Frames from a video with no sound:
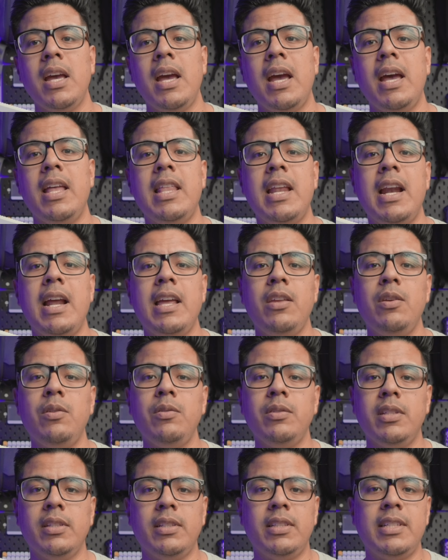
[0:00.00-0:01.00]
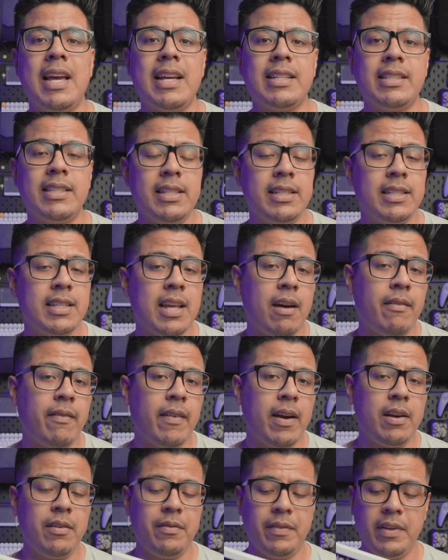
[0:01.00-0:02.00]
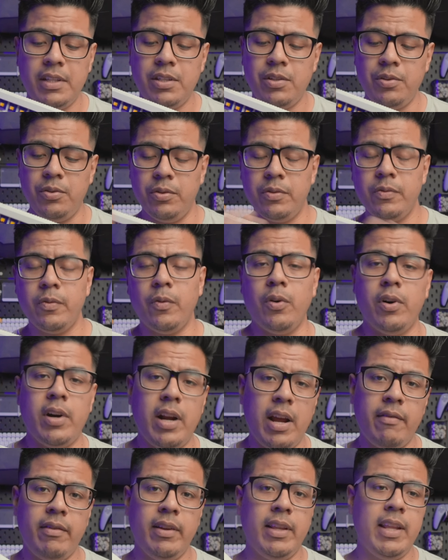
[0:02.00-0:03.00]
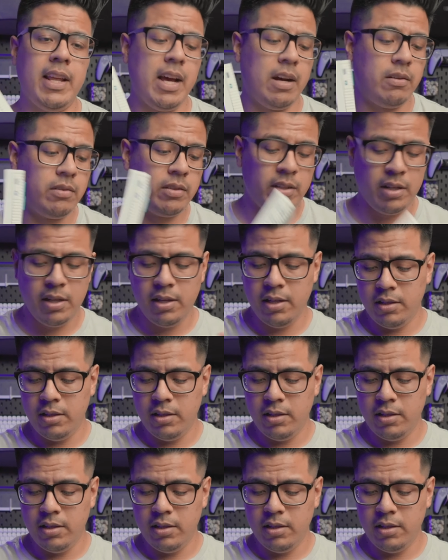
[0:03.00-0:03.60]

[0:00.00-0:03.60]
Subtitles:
and then I used the Texas Sapphire V2s for everything else.